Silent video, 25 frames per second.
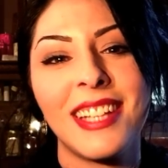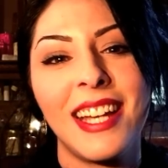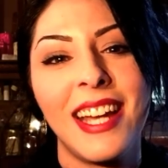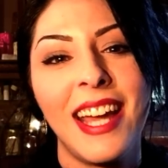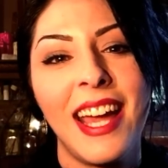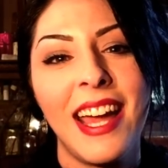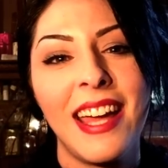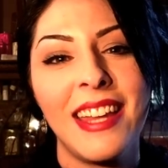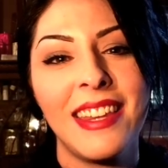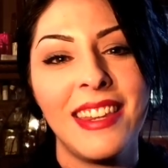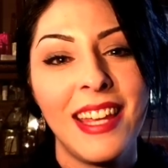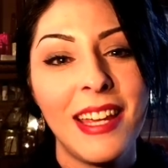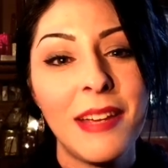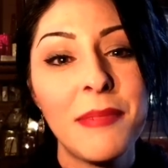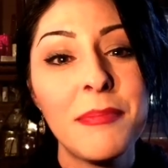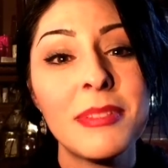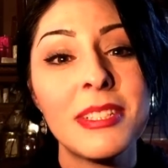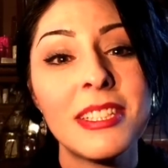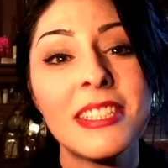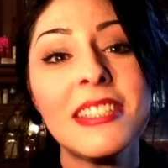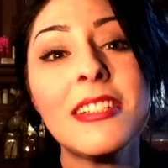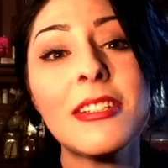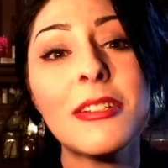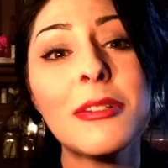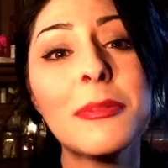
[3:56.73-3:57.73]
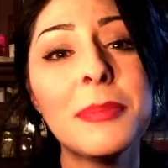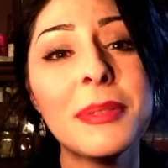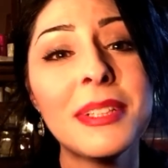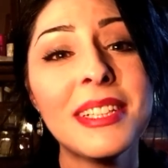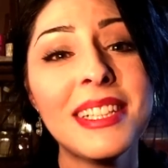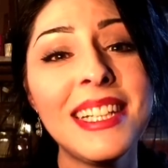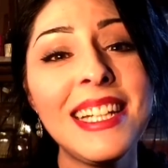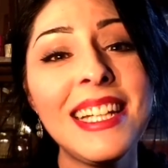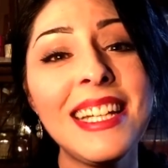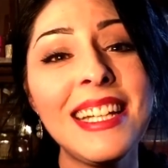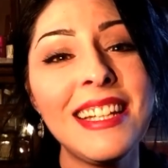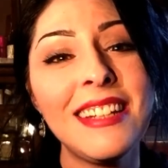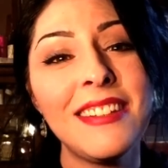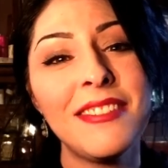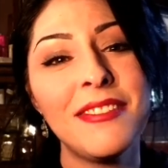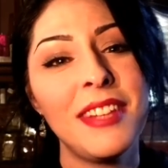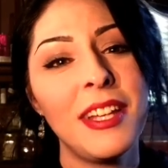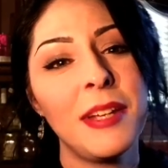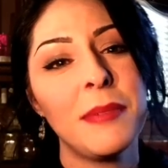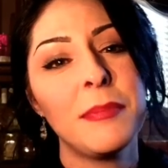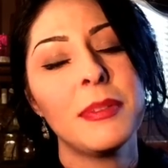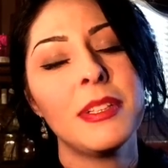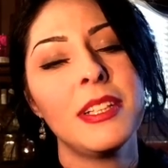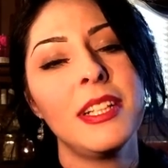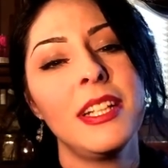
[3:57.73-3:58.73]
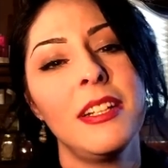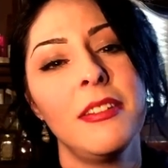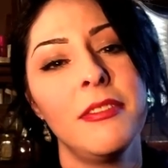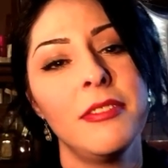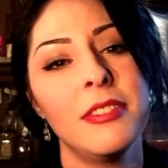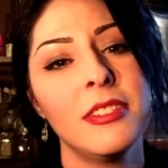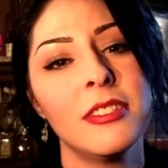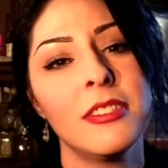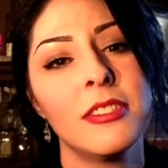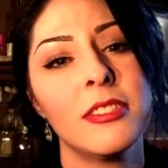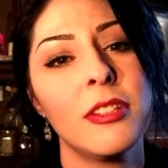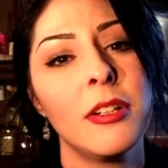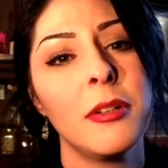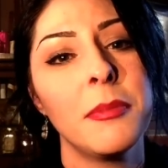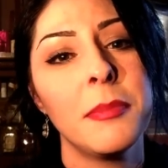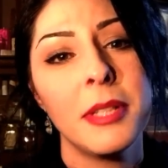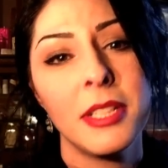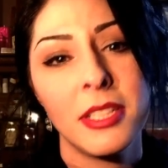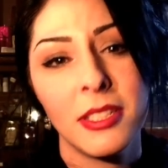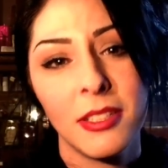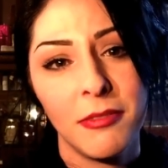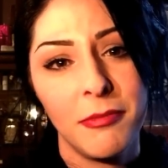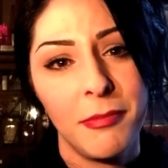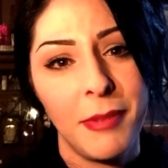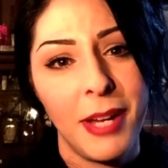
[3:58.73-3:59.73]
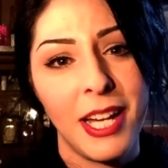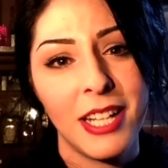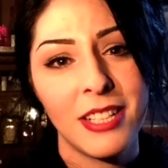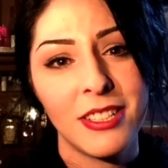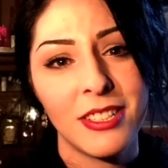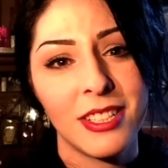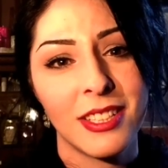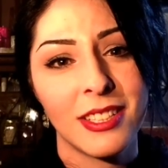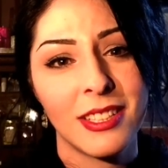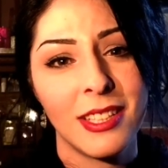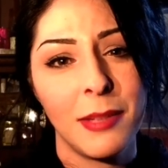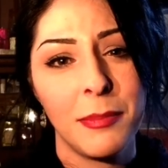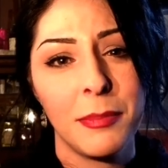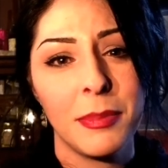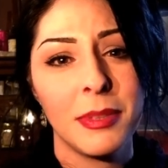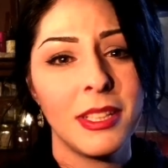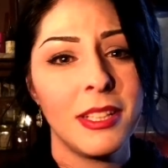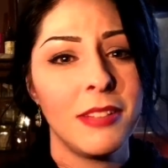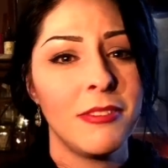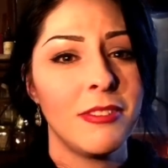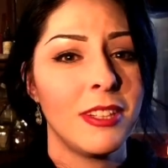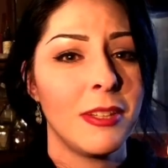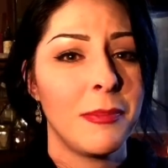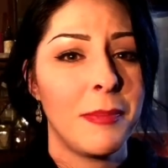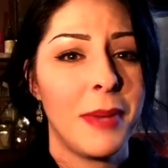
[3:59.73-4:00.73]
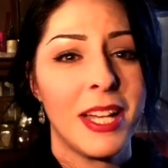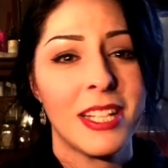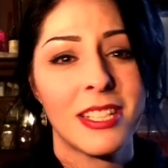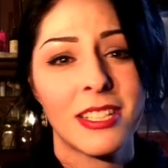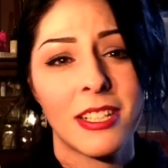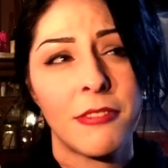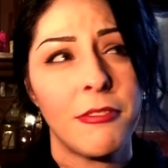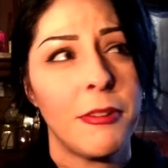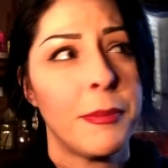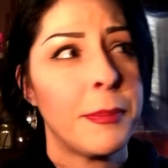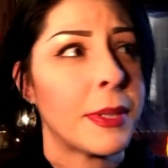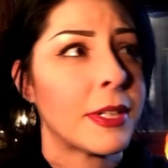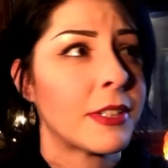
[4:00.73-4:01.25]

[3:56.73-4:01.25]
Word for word: They ha they still believe. They believe in so much of magic. They believe in the magic of a